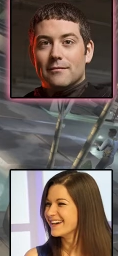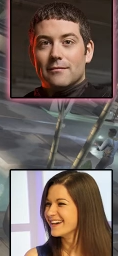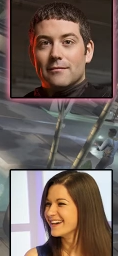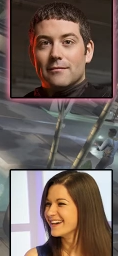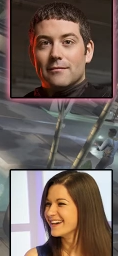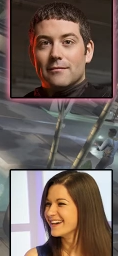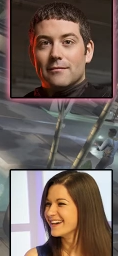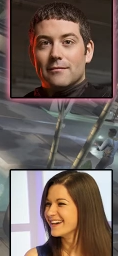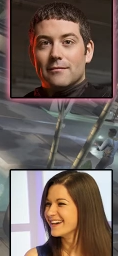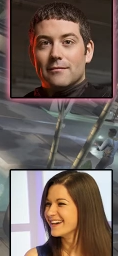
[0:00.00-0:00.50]

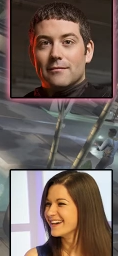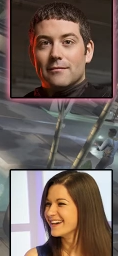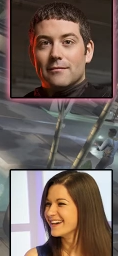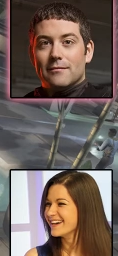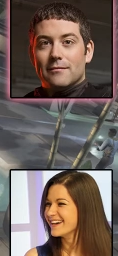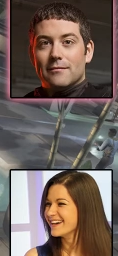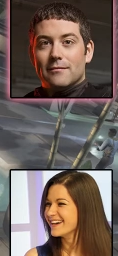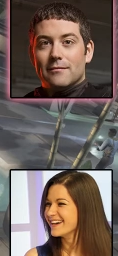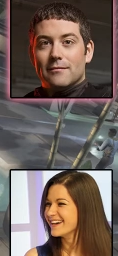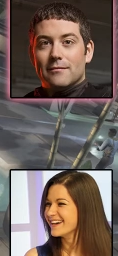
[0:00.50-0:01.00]

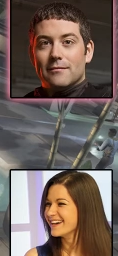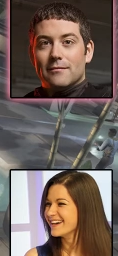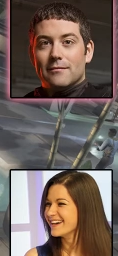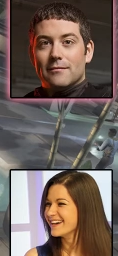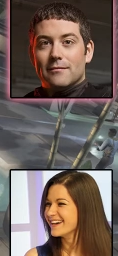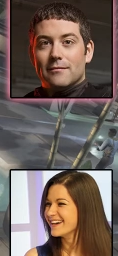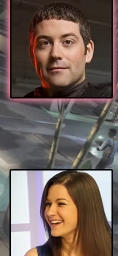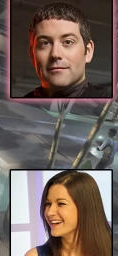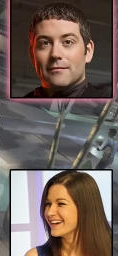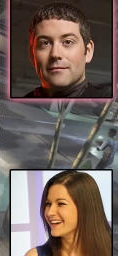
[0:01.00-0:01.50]

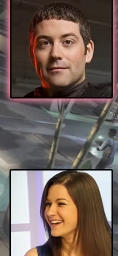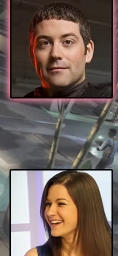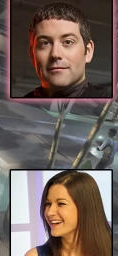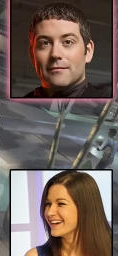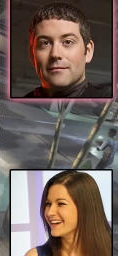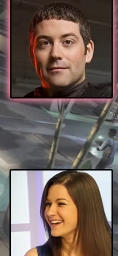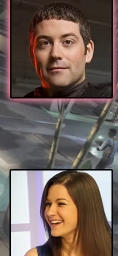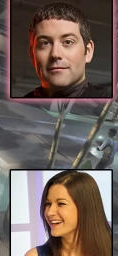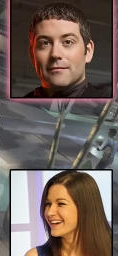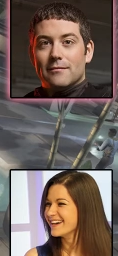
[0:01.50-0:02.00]

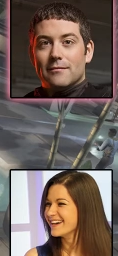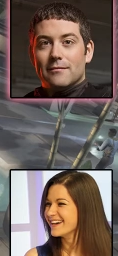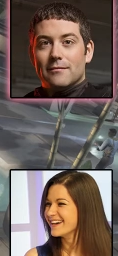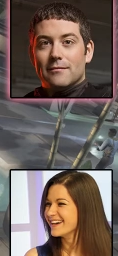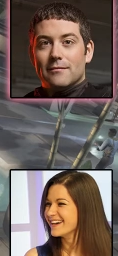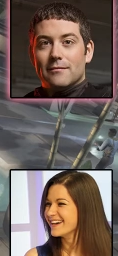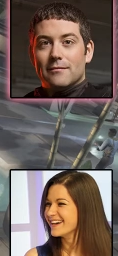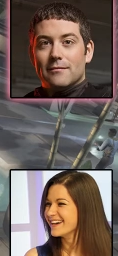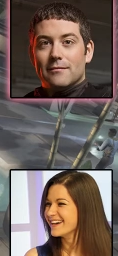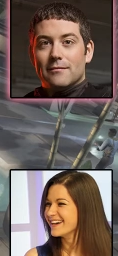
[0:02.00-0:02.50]

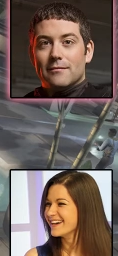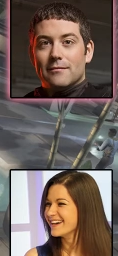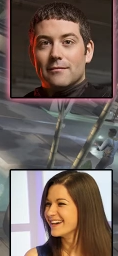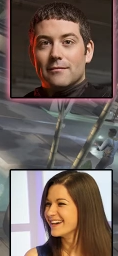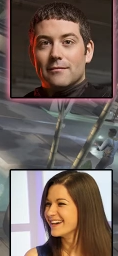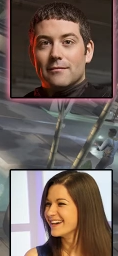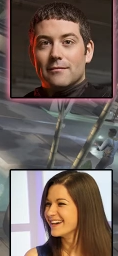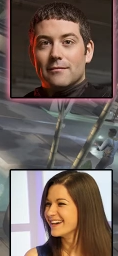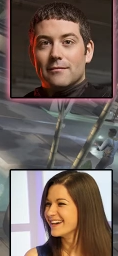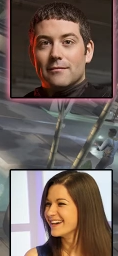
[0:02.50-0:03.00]

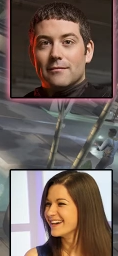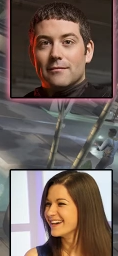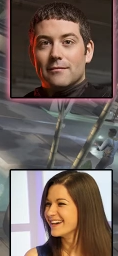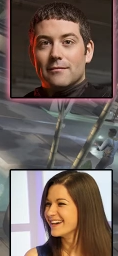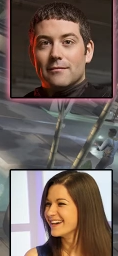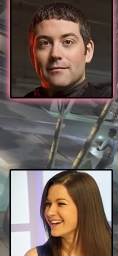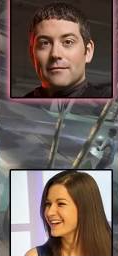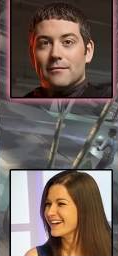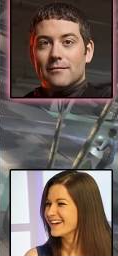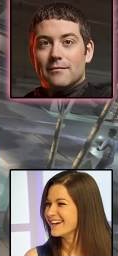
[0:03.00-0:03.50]

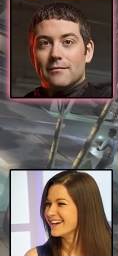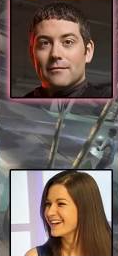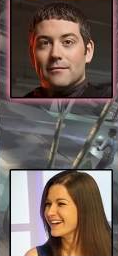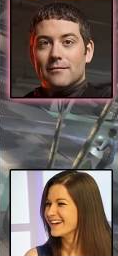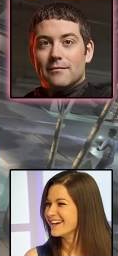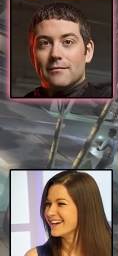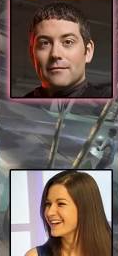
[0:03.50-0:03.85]
Nobody speaks.